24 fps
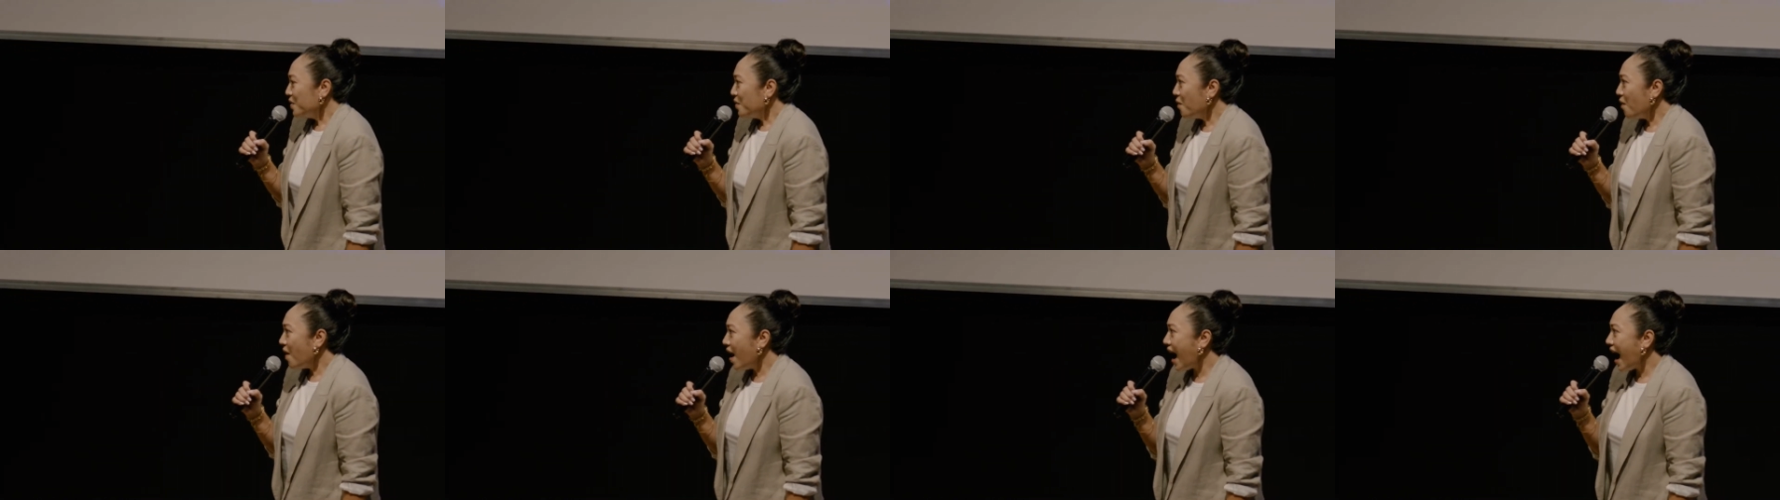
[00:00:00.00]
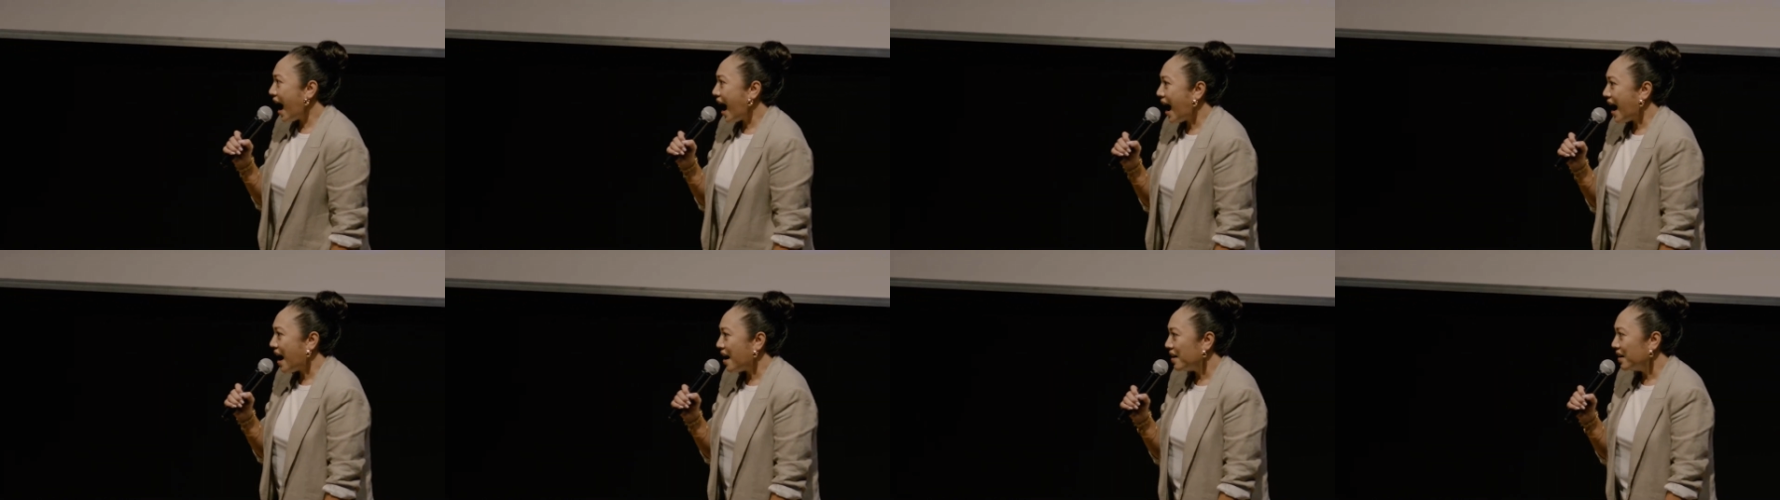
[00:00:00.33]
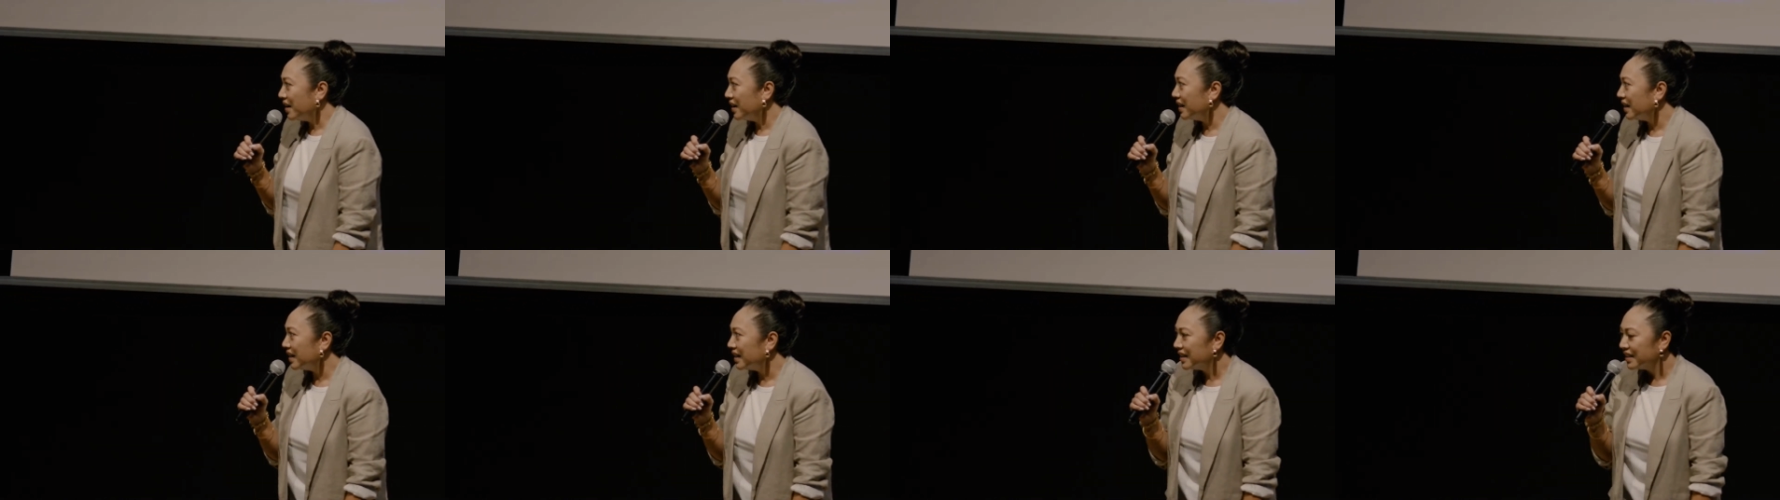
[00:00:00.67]
Wow.
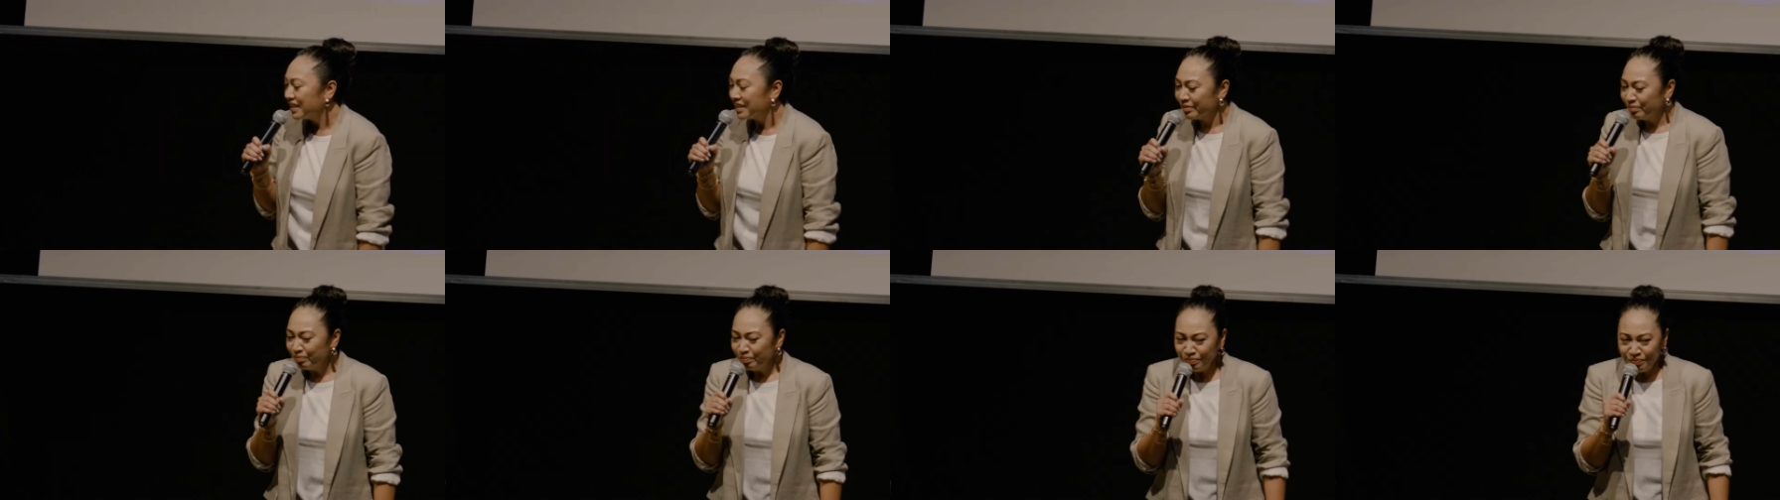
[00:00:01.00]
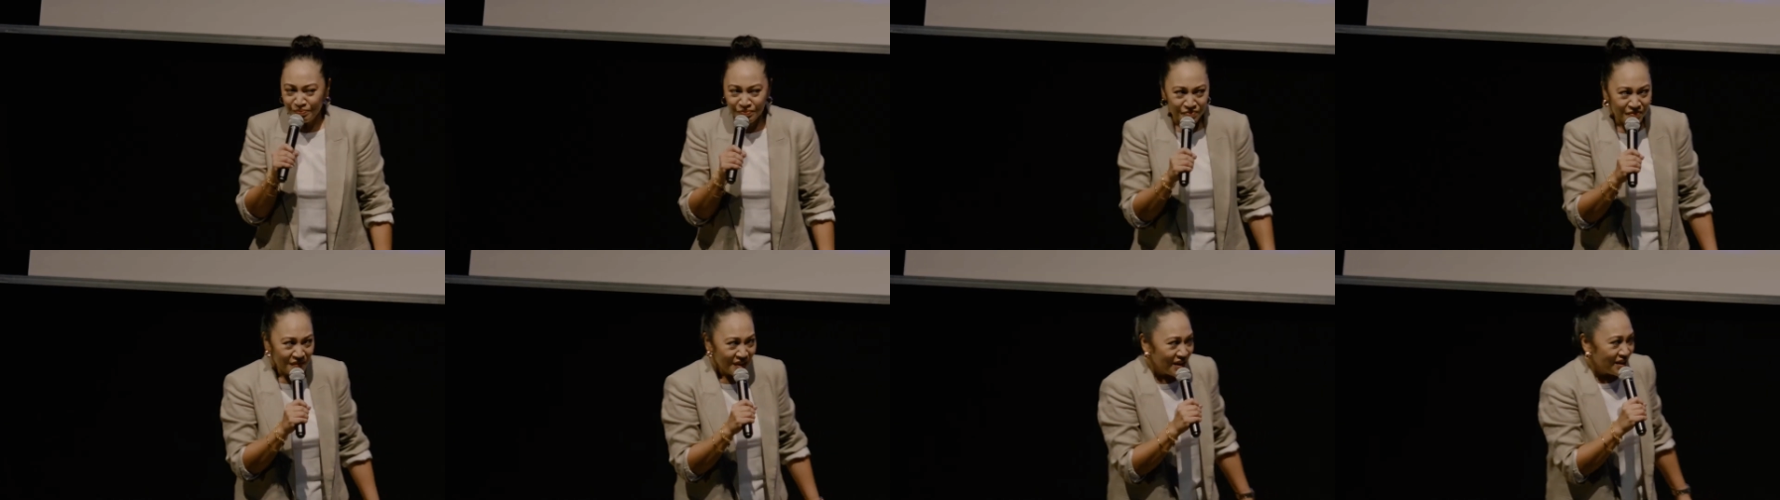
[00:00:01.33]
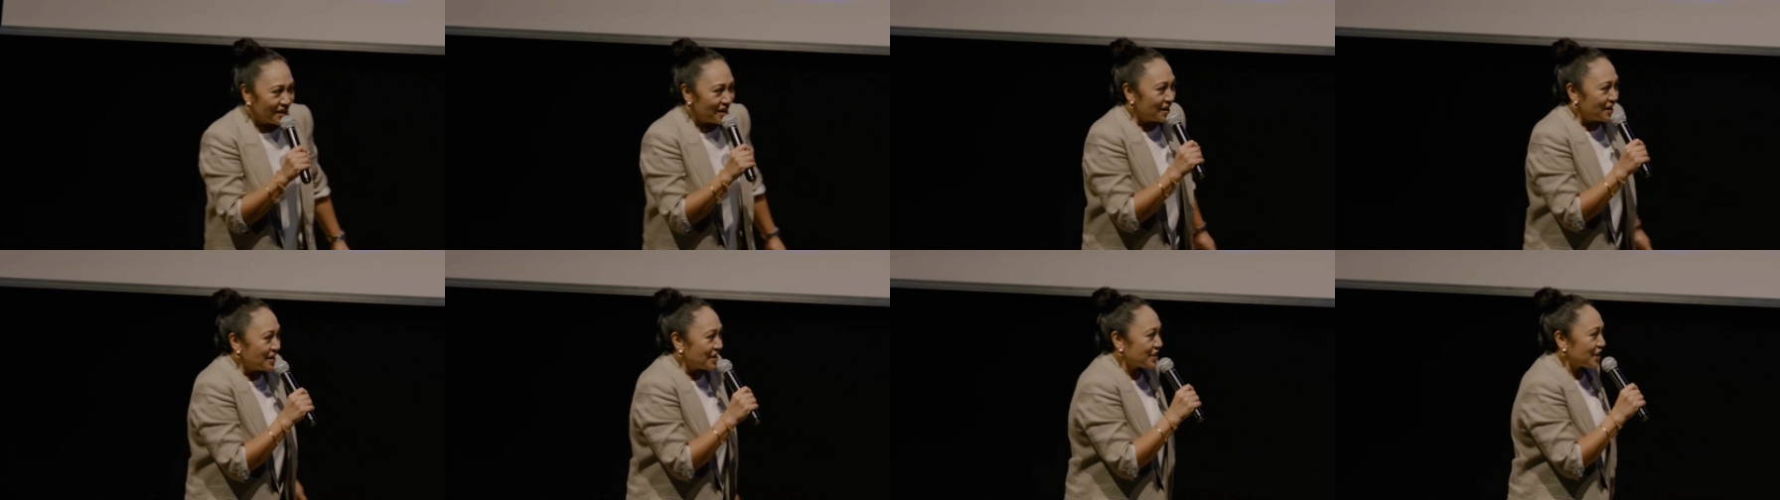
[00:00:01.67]

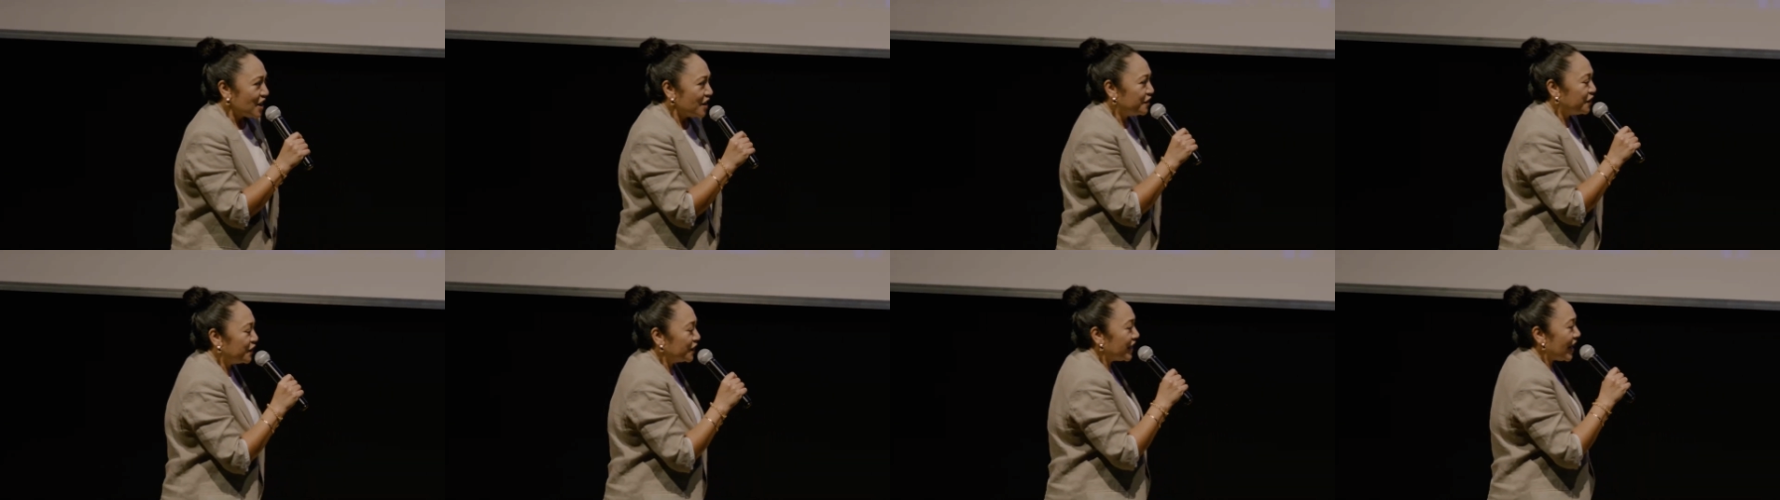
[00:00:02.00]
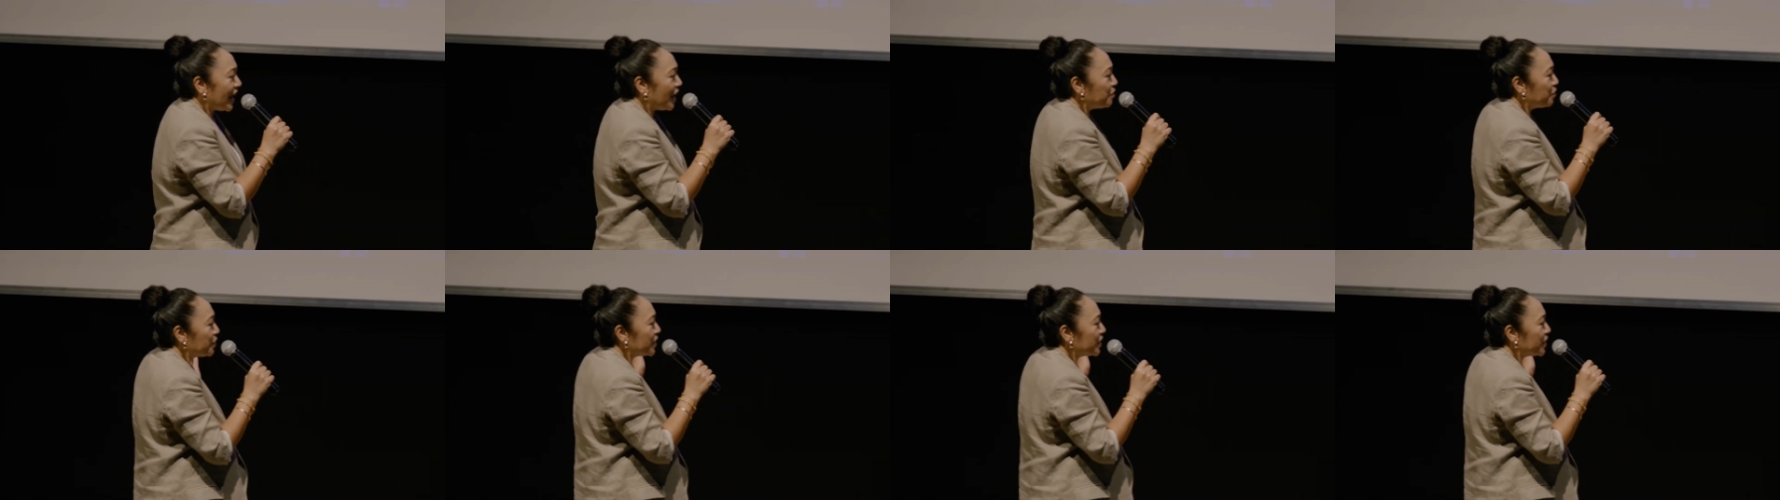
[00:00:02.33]
And for that,